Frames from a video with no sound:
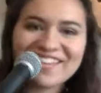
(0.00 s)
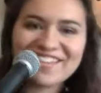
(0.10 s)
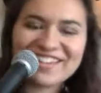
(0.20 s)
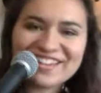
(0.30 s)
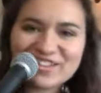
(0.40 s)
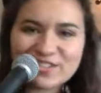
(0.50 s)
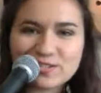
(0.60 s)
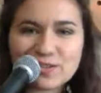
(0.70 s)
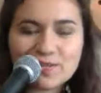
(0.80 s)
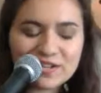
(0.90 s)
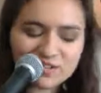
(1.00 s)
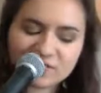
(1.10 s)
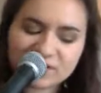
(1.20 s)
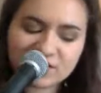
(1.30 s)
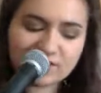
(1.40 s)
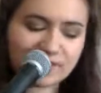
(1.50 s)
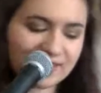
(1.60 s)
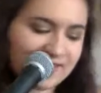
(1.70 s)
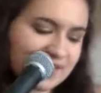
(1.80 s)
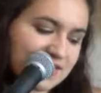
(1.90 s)
Thank you so much for tuning
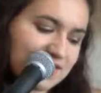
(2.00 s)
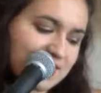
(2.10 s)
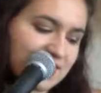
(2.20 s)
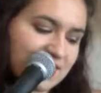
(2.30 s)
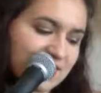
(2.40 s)
in.